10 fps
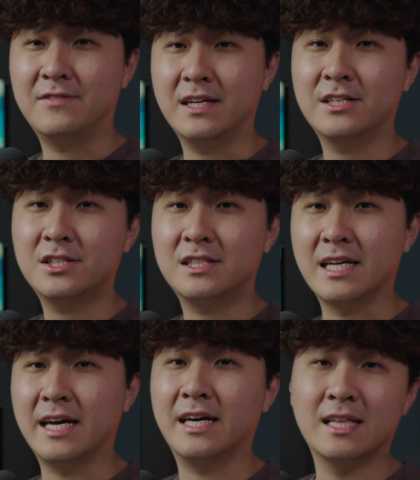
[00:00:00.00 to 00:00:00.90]
If they just
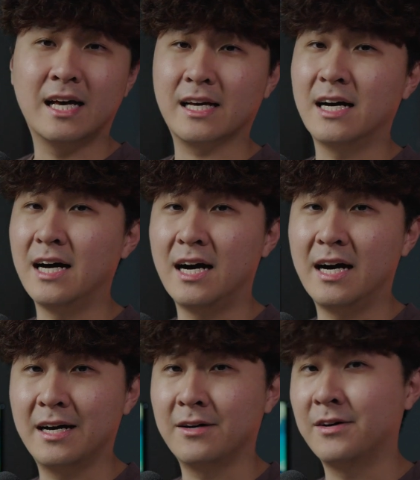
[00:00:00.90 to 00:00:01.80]
say like
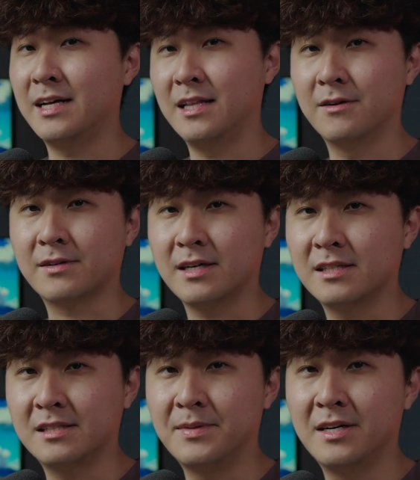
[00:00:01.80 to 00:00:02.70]
hi or hello
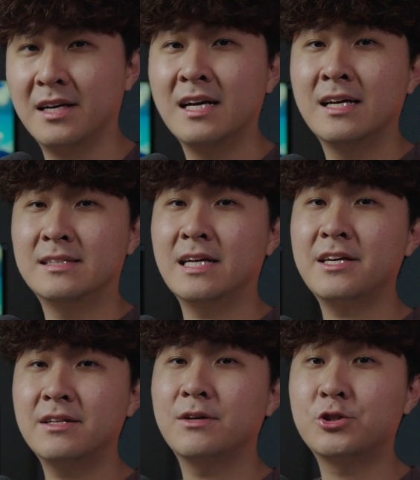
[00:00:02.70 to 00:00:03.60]
customer, then
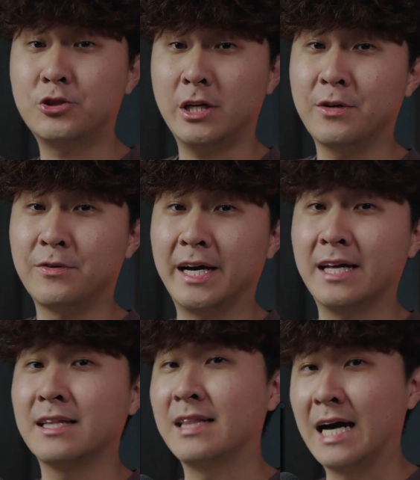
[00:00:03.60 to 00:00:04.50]
you know straight
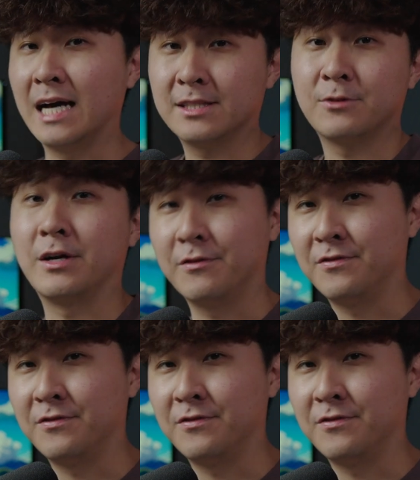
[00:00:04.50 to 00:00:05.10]
away that's a red